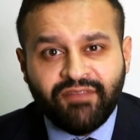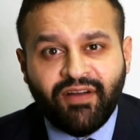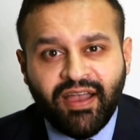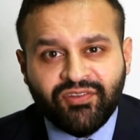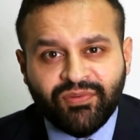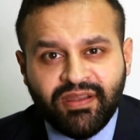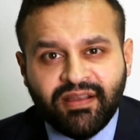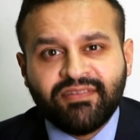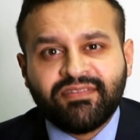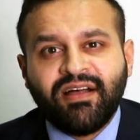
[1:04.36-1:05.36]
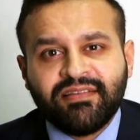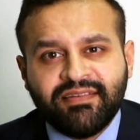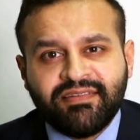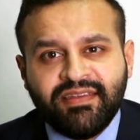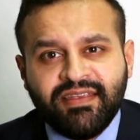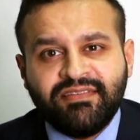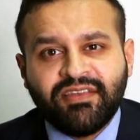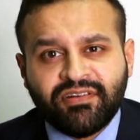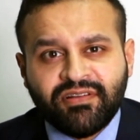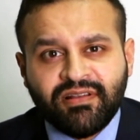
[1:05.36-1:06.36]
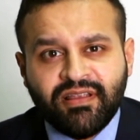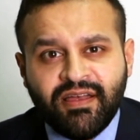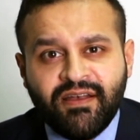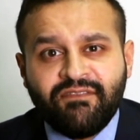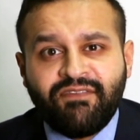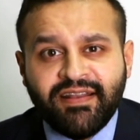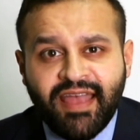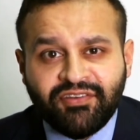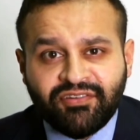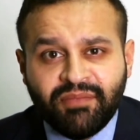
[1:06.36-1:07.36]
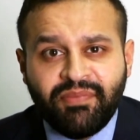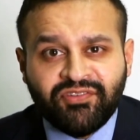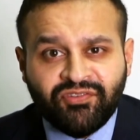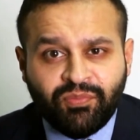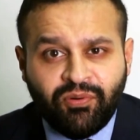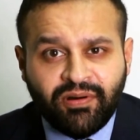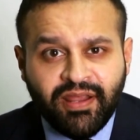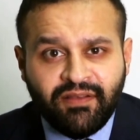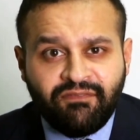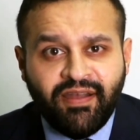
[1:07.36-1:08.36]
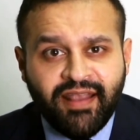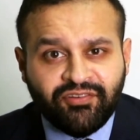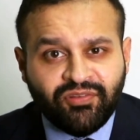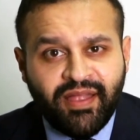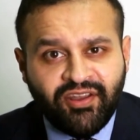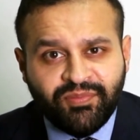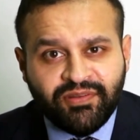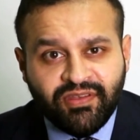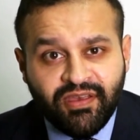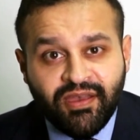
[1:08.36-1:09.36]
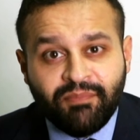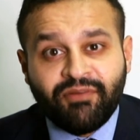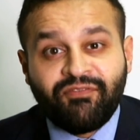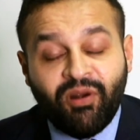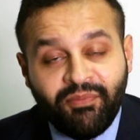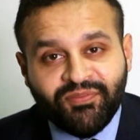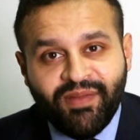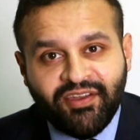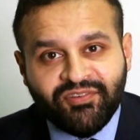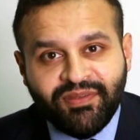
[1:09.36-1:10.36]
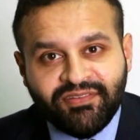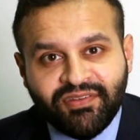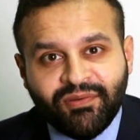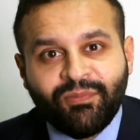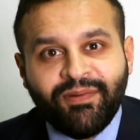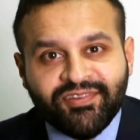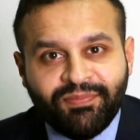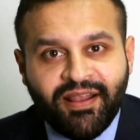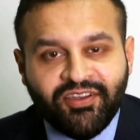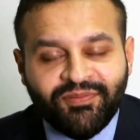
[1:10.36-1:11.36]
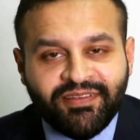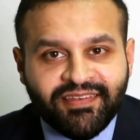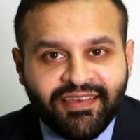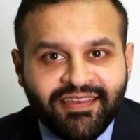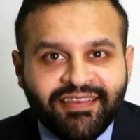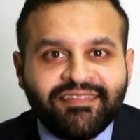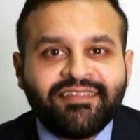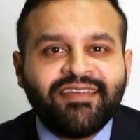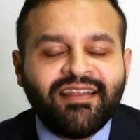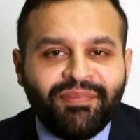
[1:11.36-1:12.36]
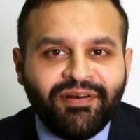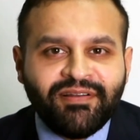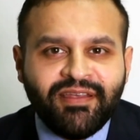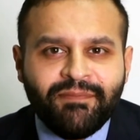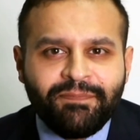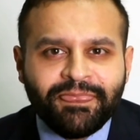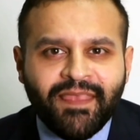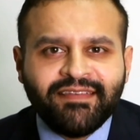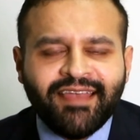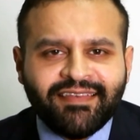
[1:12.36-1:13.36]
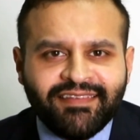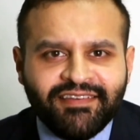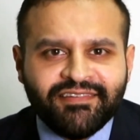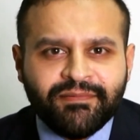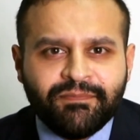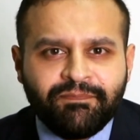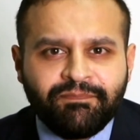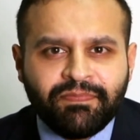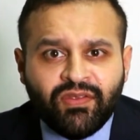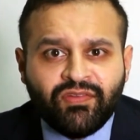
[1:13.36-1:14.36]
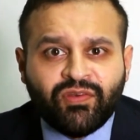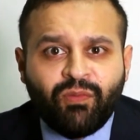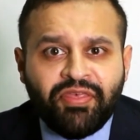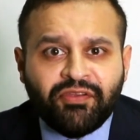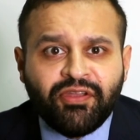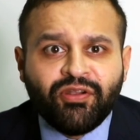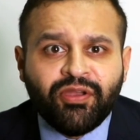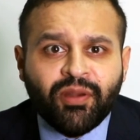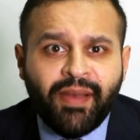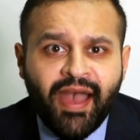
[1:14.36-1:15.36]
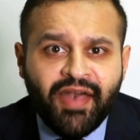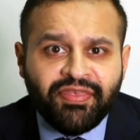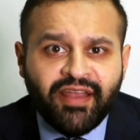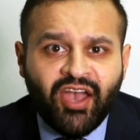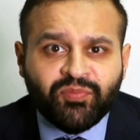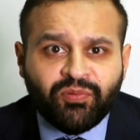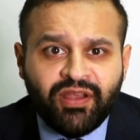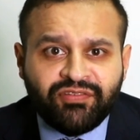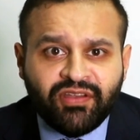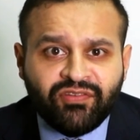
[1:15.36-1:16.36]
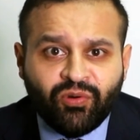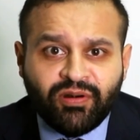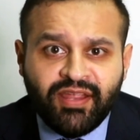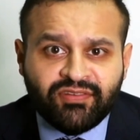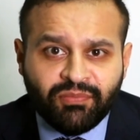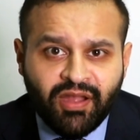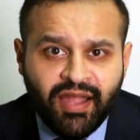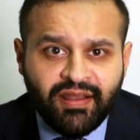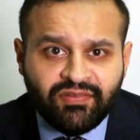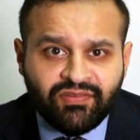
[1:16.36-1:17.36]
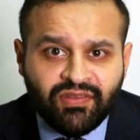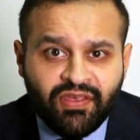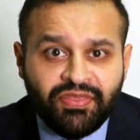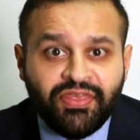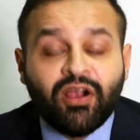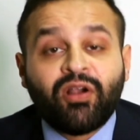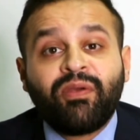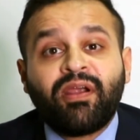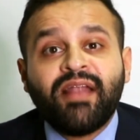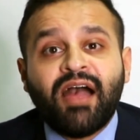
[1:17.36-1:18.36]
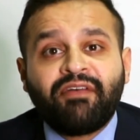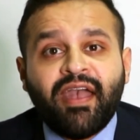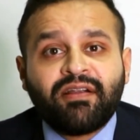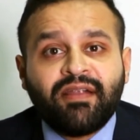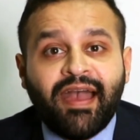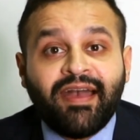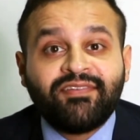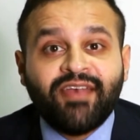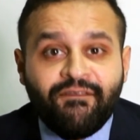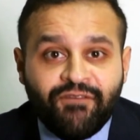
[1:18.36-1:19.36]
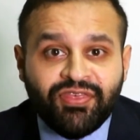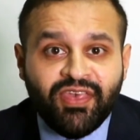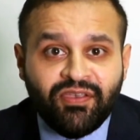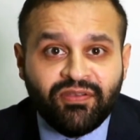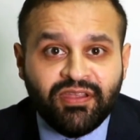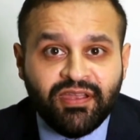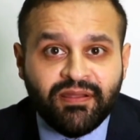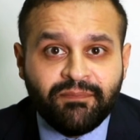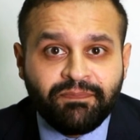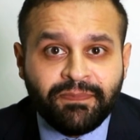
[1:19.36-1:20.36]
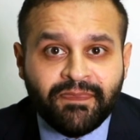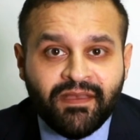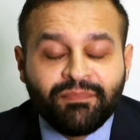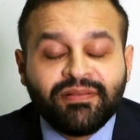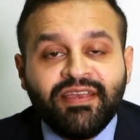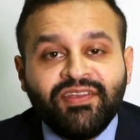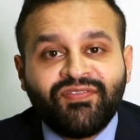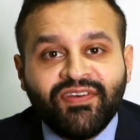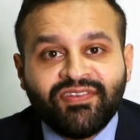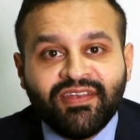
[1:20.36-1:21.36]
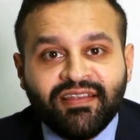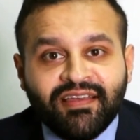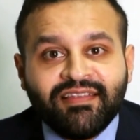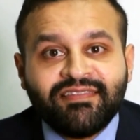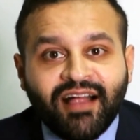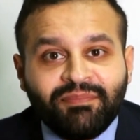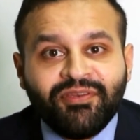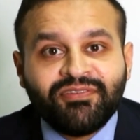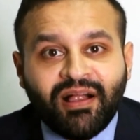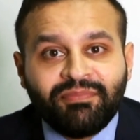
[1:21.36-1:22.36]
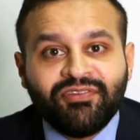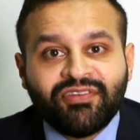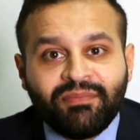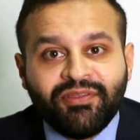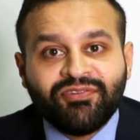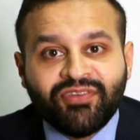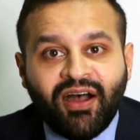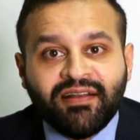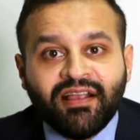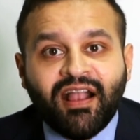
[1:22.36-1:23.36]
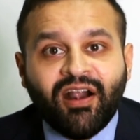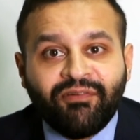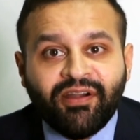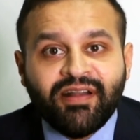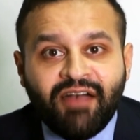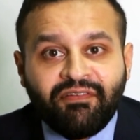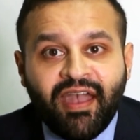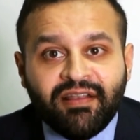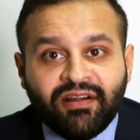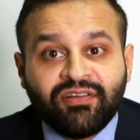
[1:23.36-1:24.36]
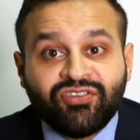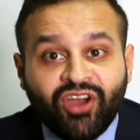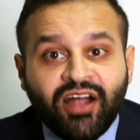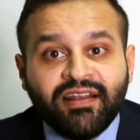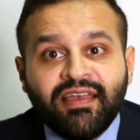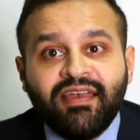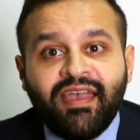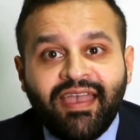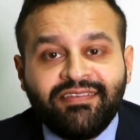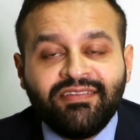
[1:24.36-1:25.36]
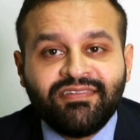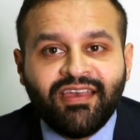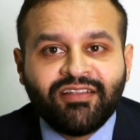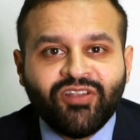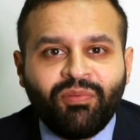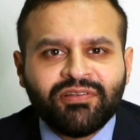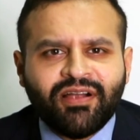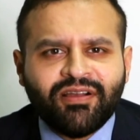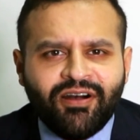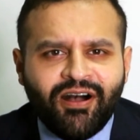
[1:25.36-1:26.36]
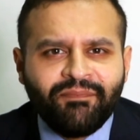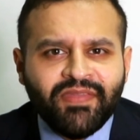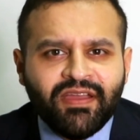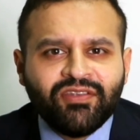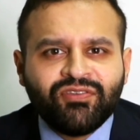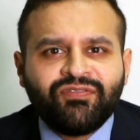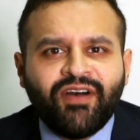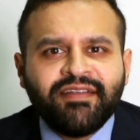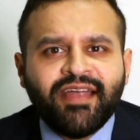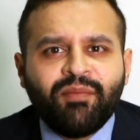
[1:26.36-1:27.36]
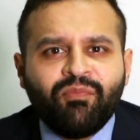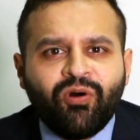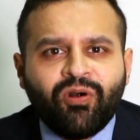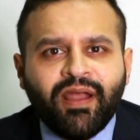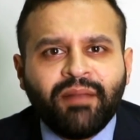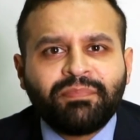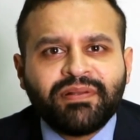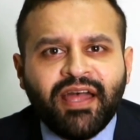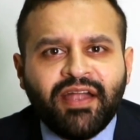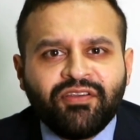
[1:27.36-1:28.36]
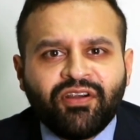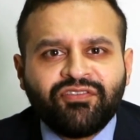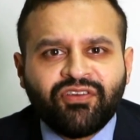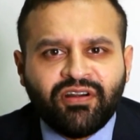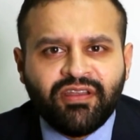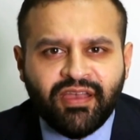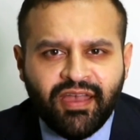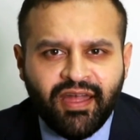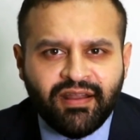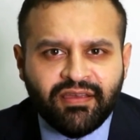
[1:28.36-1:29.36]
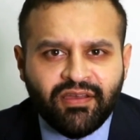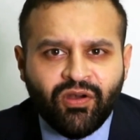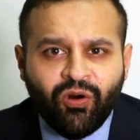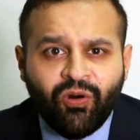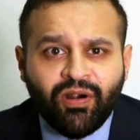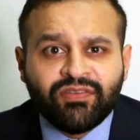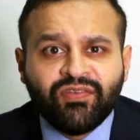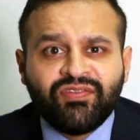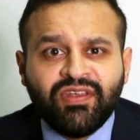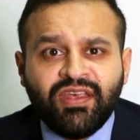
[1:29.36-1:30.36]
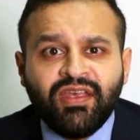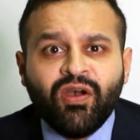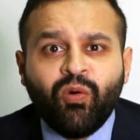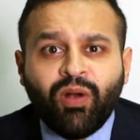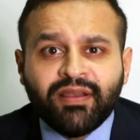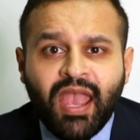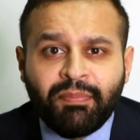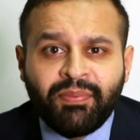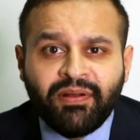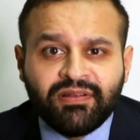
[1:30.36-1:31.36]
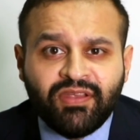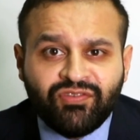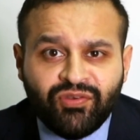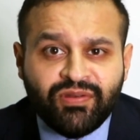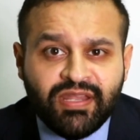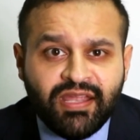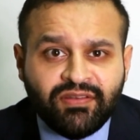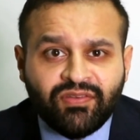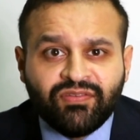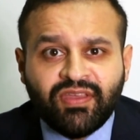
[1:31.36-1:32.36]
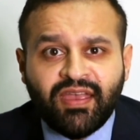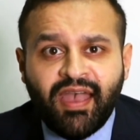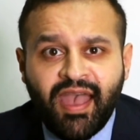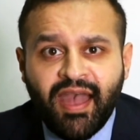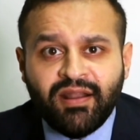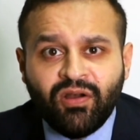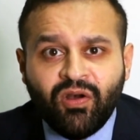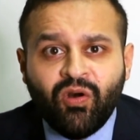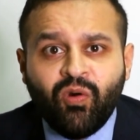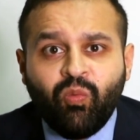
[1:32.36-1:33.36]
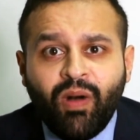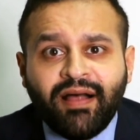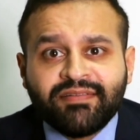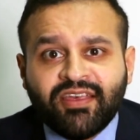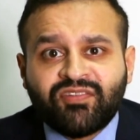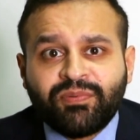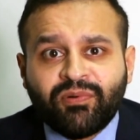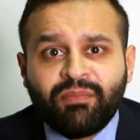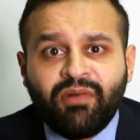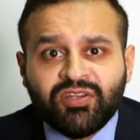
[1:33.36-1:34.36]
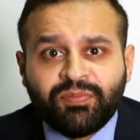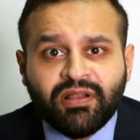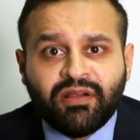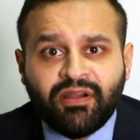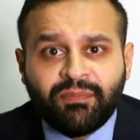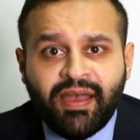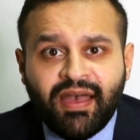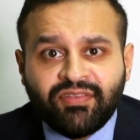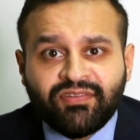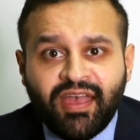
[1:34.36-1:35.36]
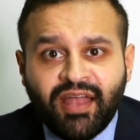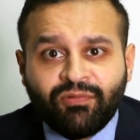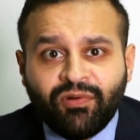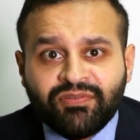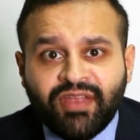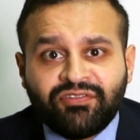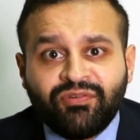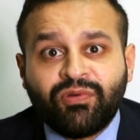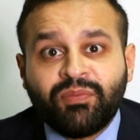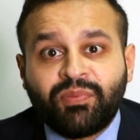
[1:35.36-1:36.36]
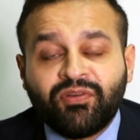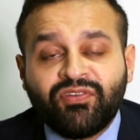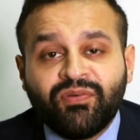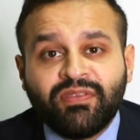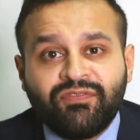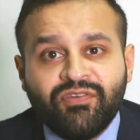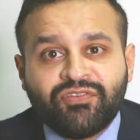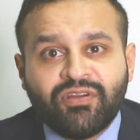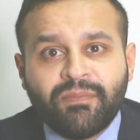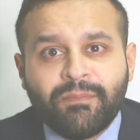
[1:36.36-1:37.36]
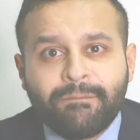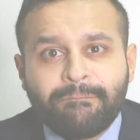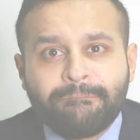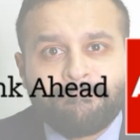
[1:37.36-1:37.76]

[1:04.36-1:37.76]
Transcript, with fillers: advisory, consultancy, digital, financial and business reporting, financial management, performance management, risk management, sustainability, and taxation. So whether you know your path and aspirations or need some guidance, the Career Navigator has everything you need please visit www.careernavigator.accaglobal.com to find out more and plan your journey ahead, or to see what capabilities you need to stay ahead whilst exploring multiple career paths and roles that you could pursue in the future.